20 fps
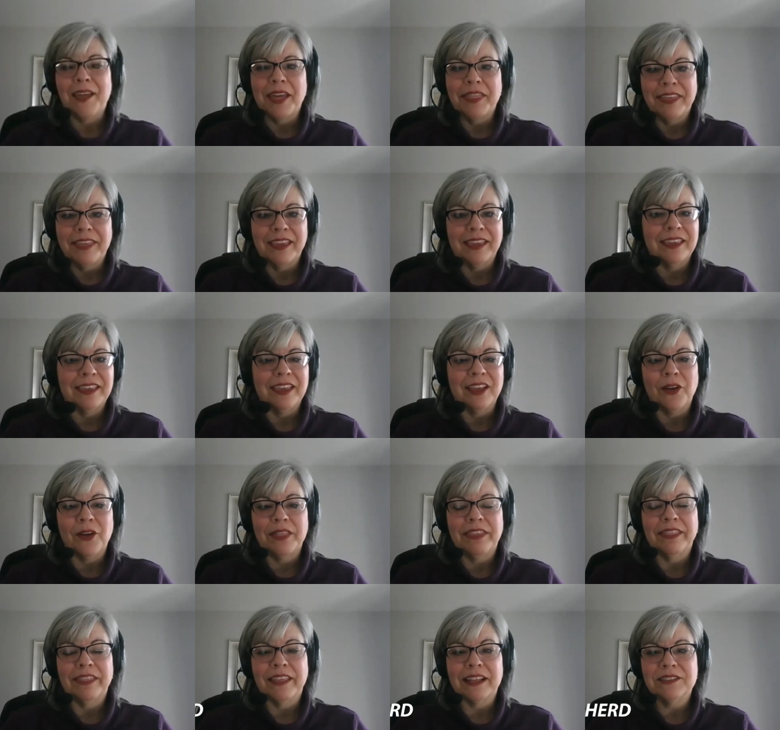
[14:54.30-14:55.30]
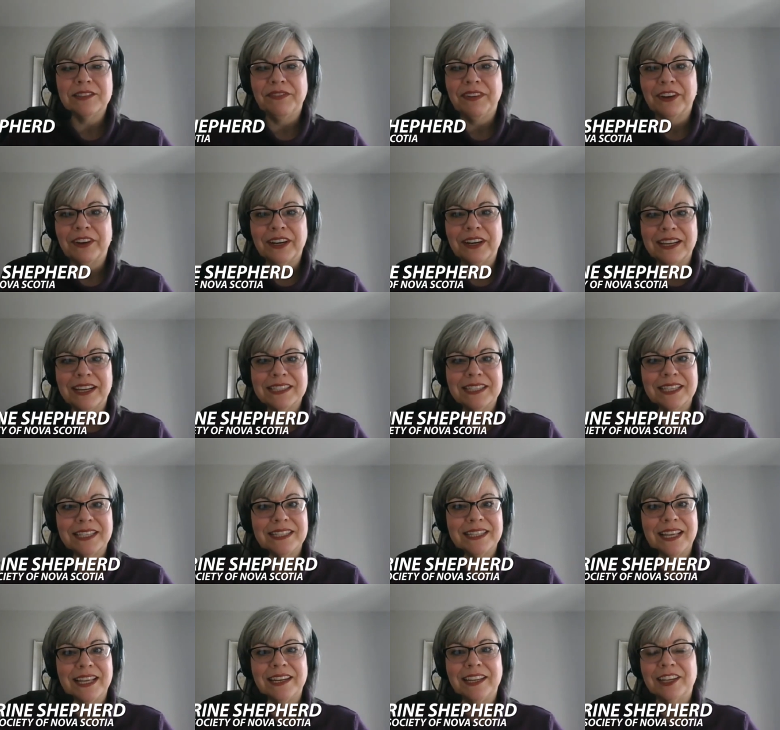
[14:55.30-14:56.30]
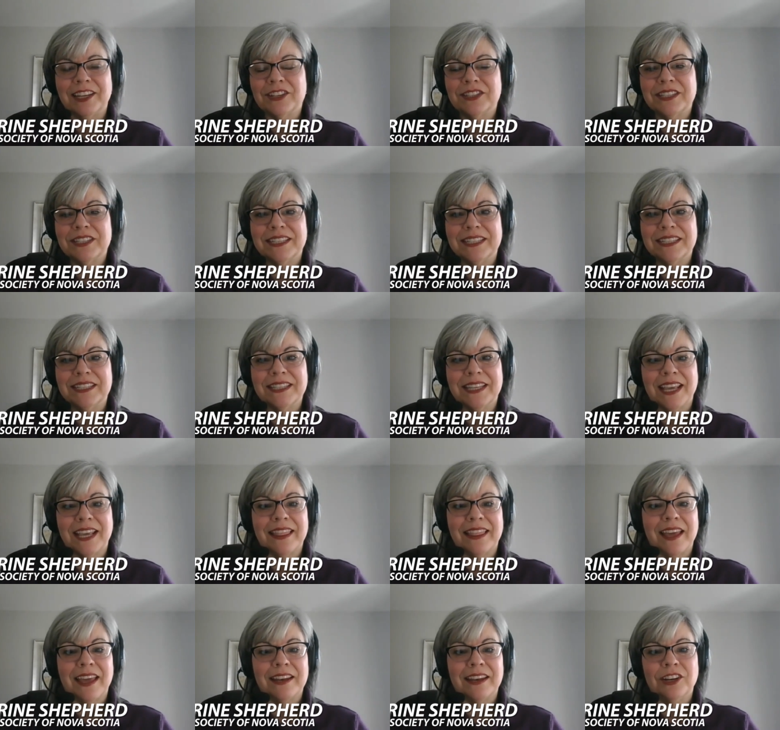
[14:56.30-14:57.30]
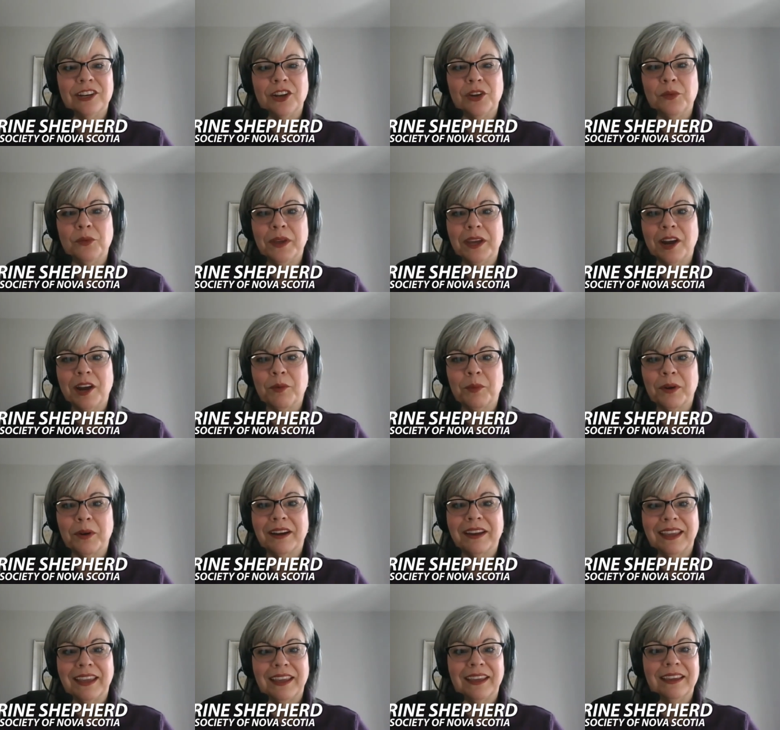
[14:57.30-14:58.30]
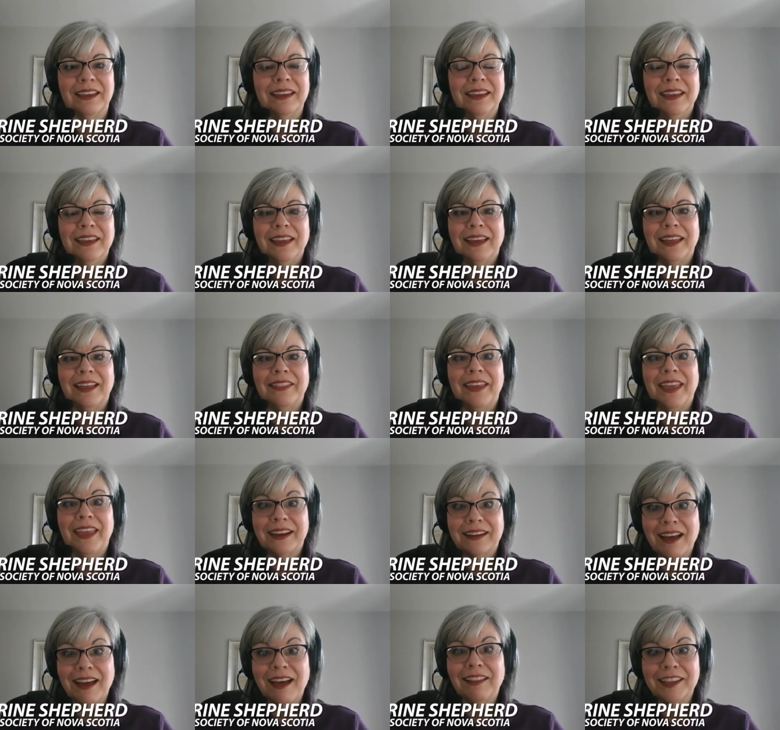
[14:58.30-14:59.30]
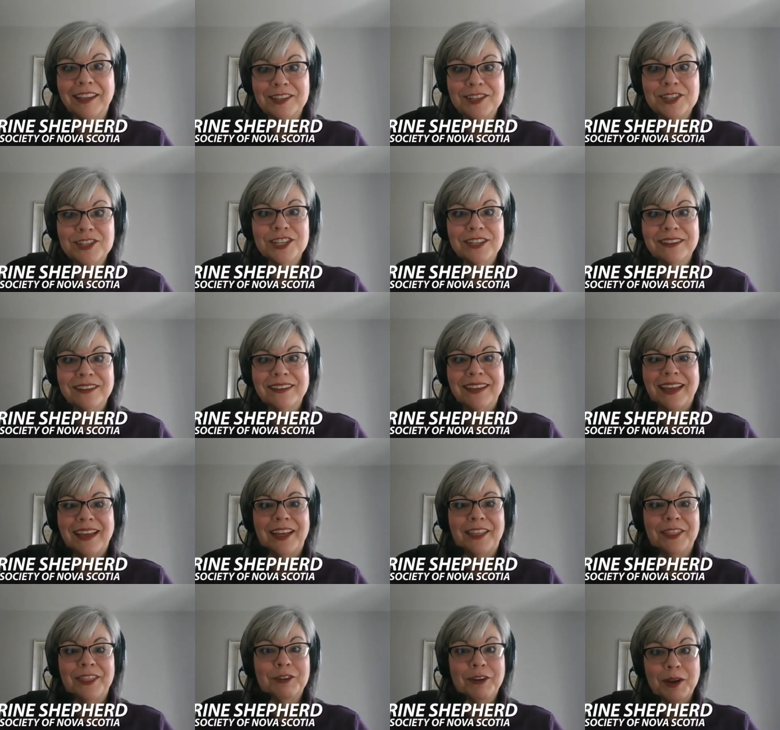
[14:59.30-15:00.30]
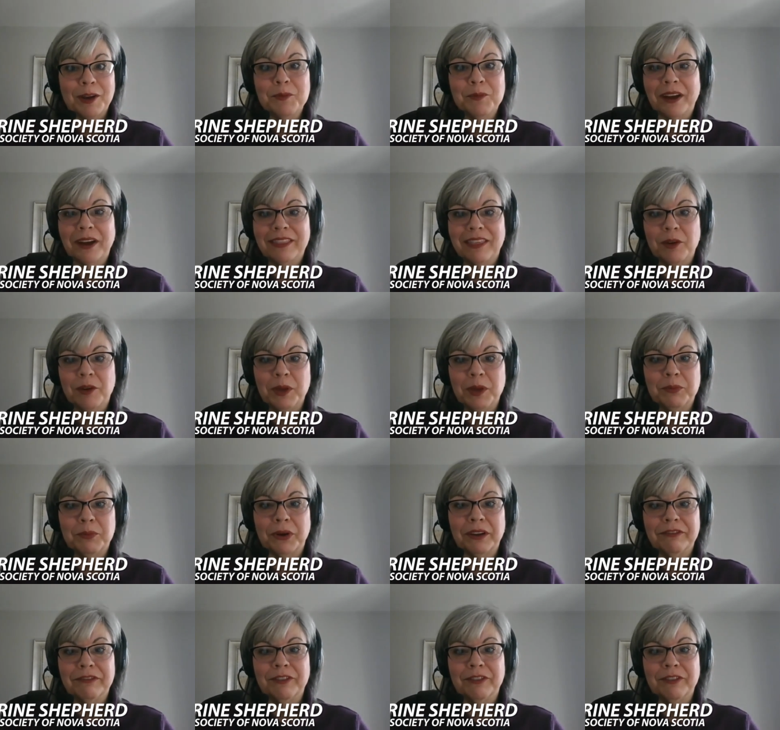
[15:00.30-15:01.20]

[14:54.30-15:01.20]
I think, you know, I think that's very nicely said, Kirstie, to say that, you know, we are working, uh, they acknowledge uh, the great work that we bring